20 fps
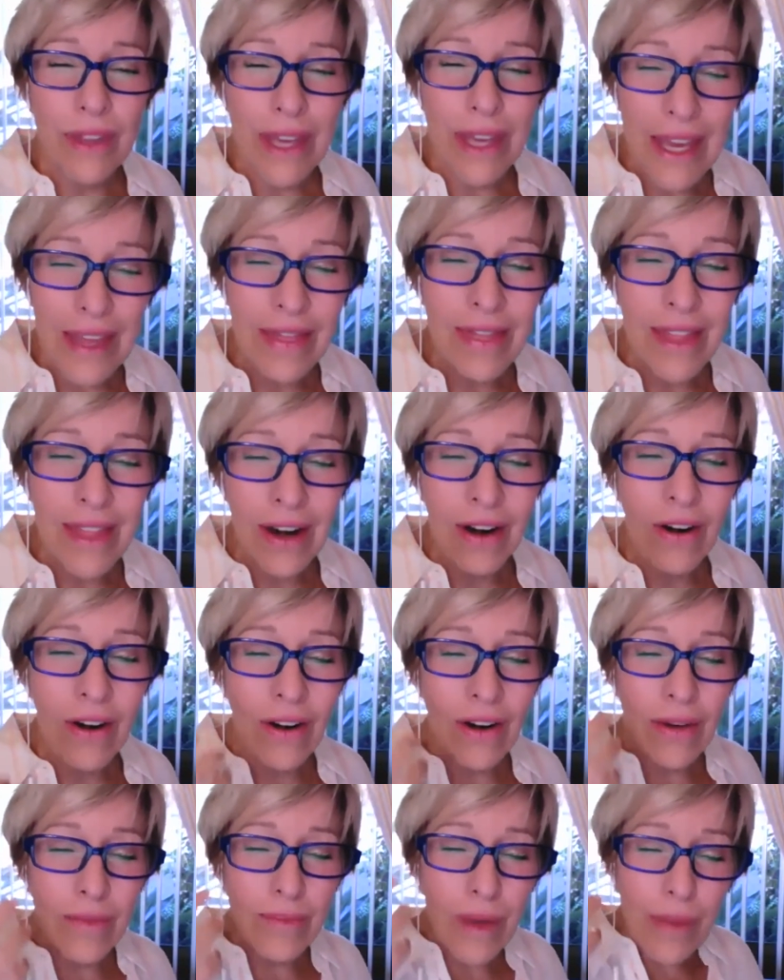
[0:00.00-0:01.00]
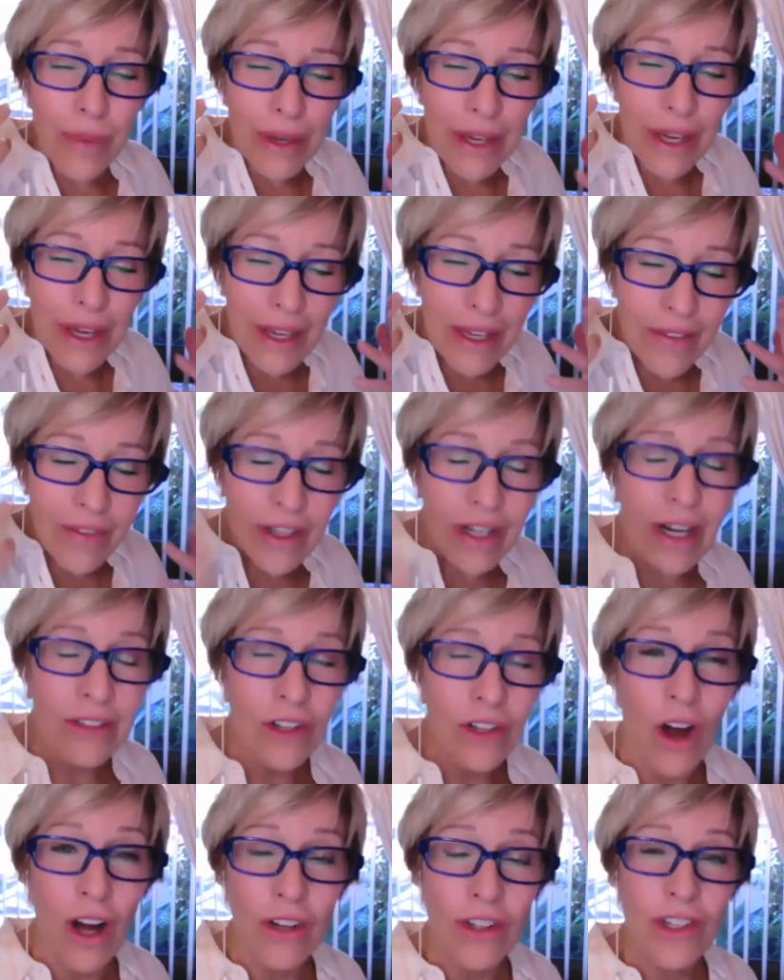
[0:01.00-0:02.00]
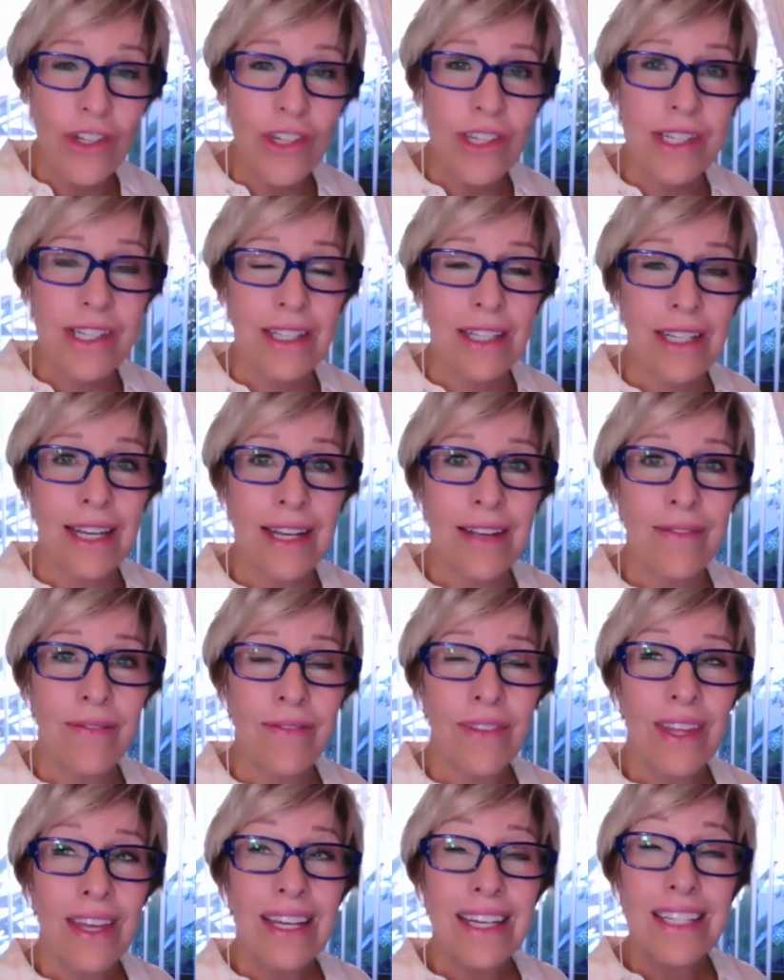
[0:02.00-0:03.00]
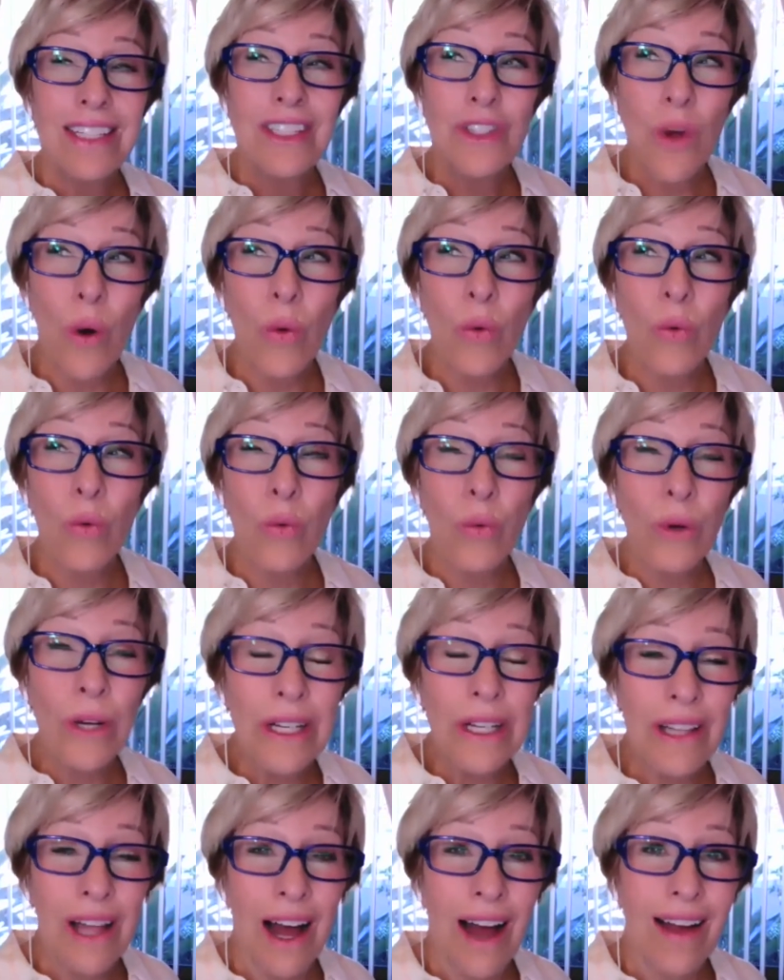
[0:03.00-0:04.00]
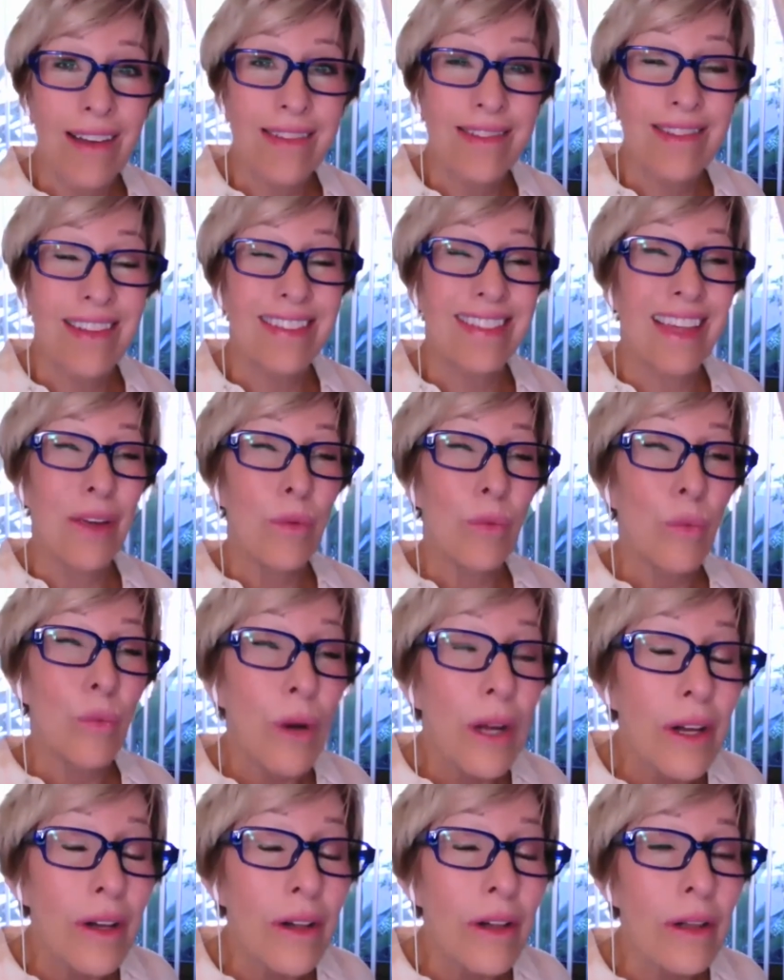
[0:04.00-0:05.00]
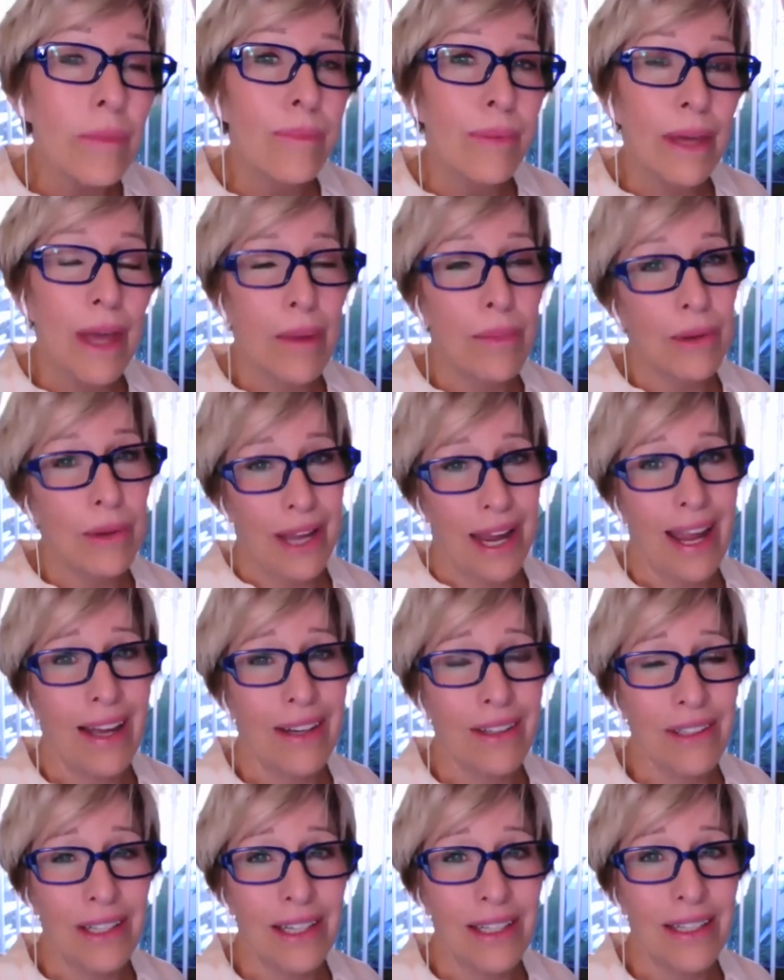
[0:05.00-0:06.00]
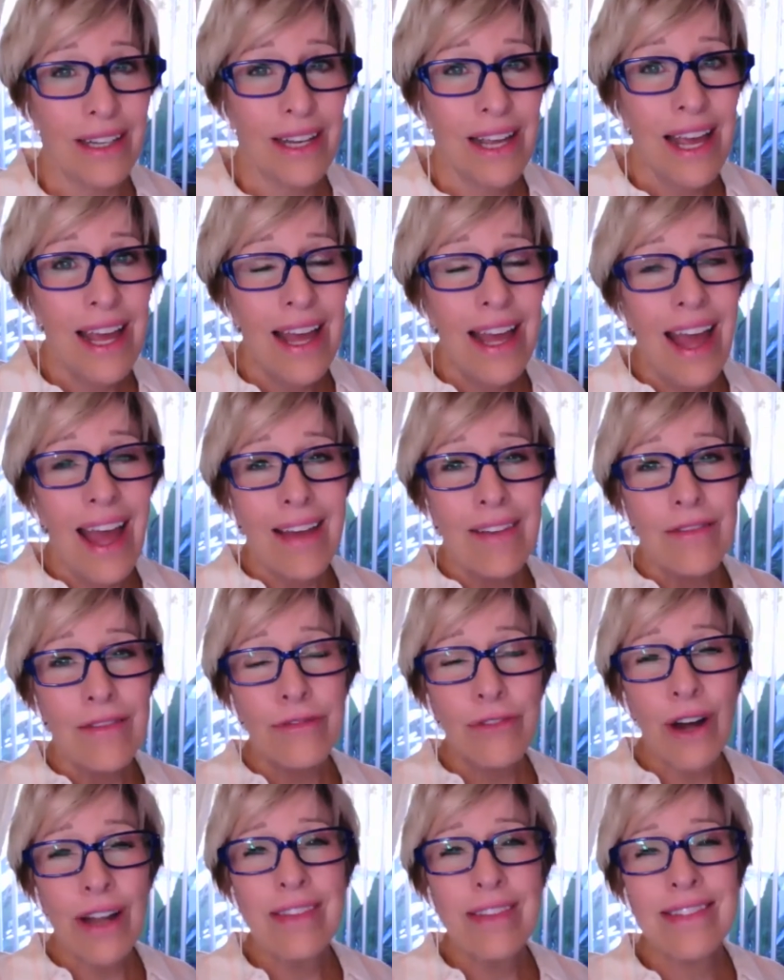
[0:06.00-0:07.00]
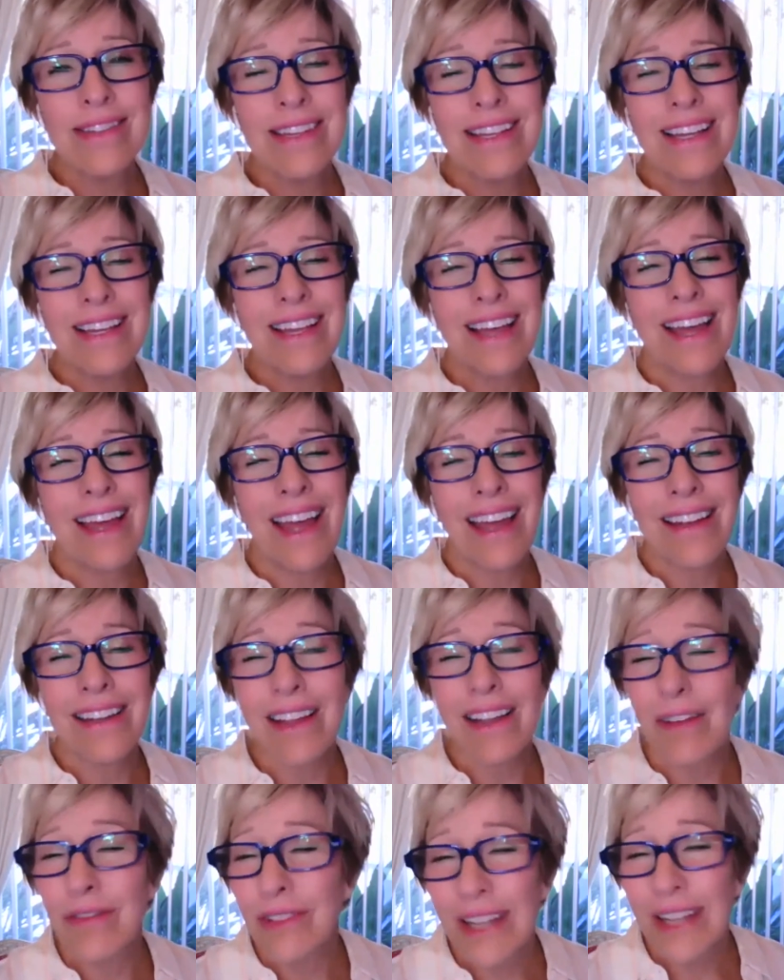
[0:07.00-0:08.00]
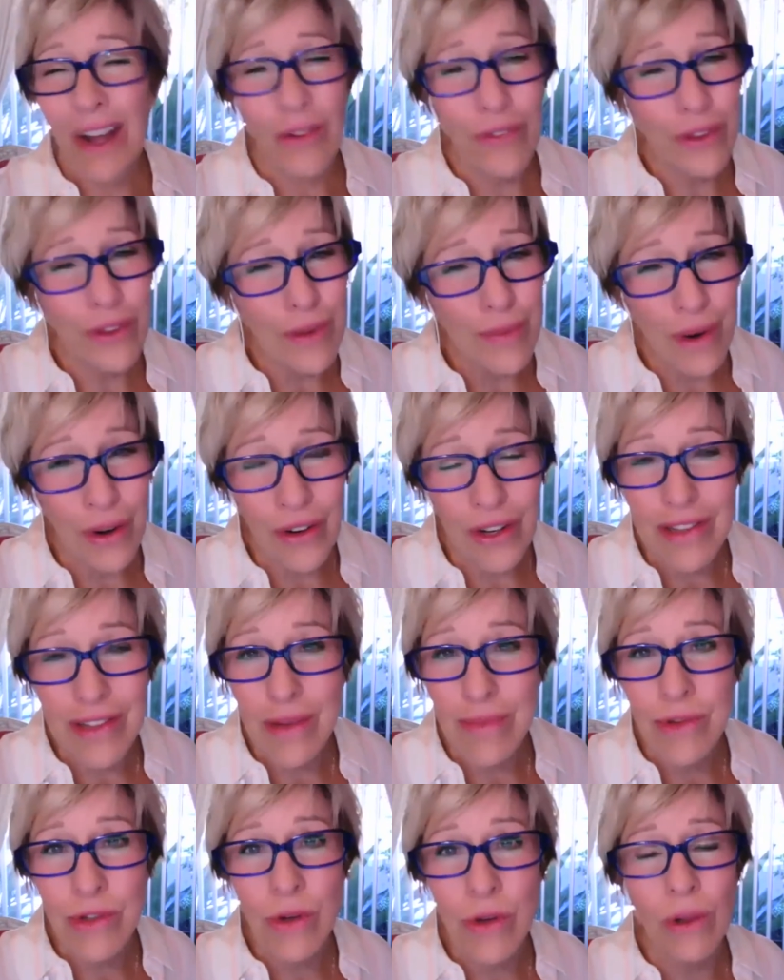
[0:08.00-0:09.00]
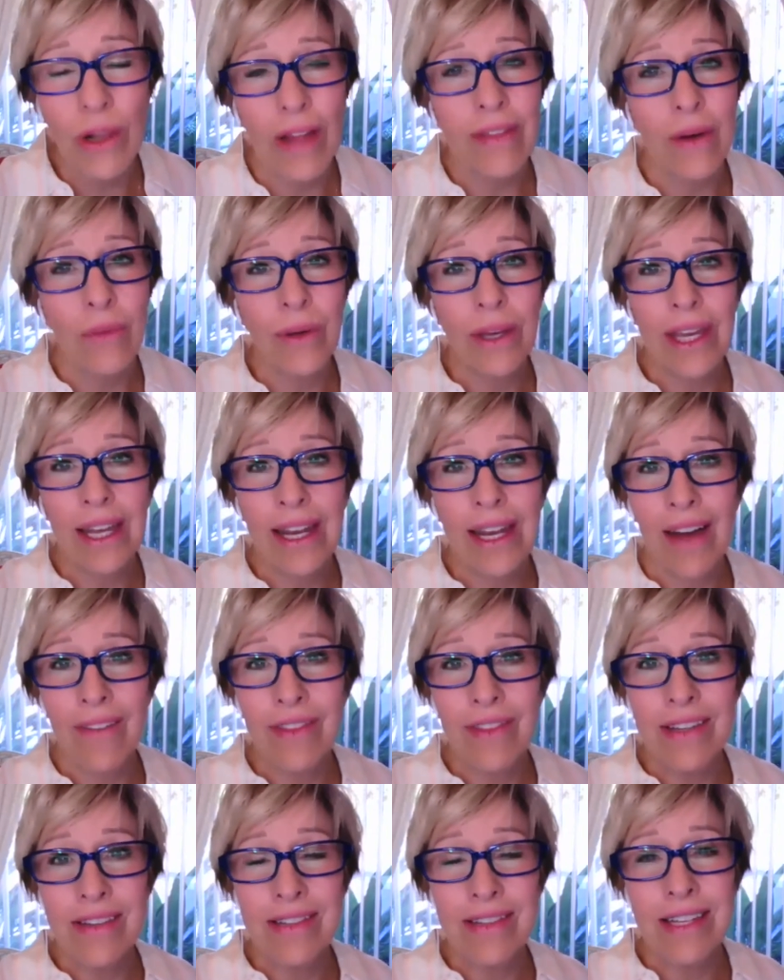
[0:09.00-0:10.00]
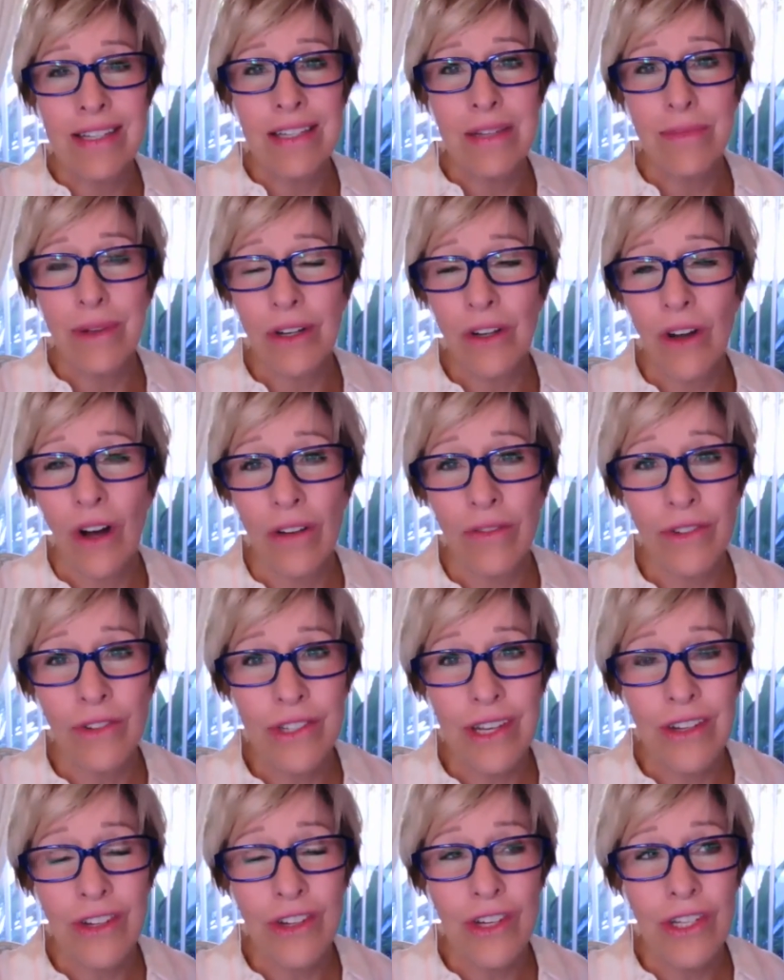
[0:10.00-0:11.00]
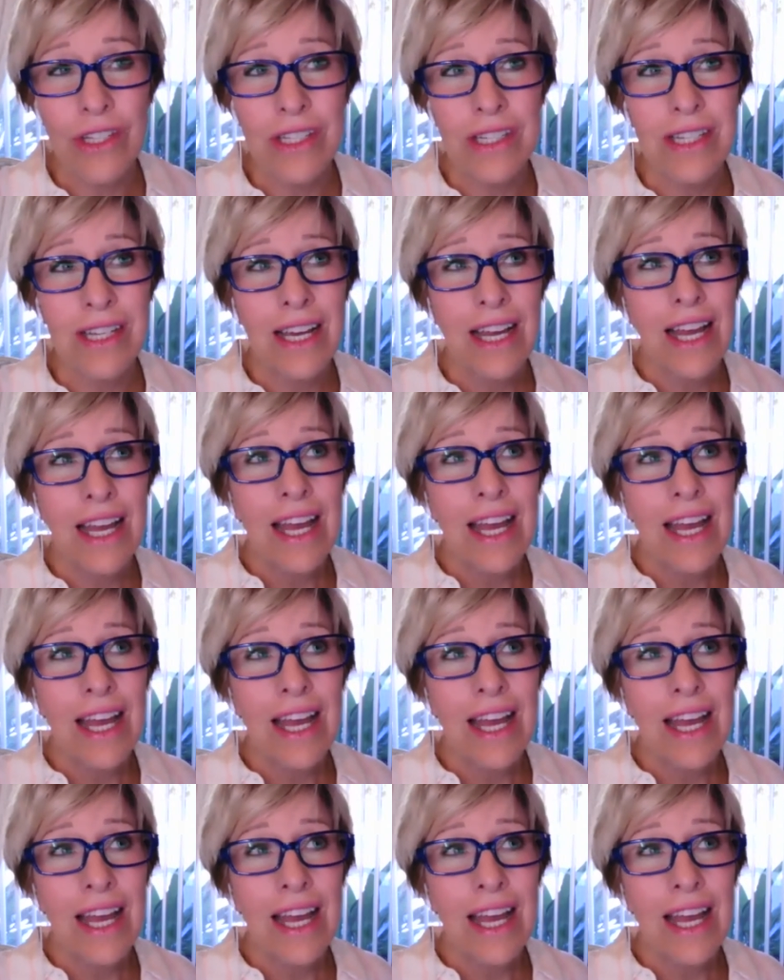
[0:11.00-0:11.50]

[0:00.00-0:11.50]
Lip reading: in there, maybe even unconsciously, don't realize that they will be able to handle it. Friends and lovely, healthy Americans, I'm so glad that we can have these intimate conversations.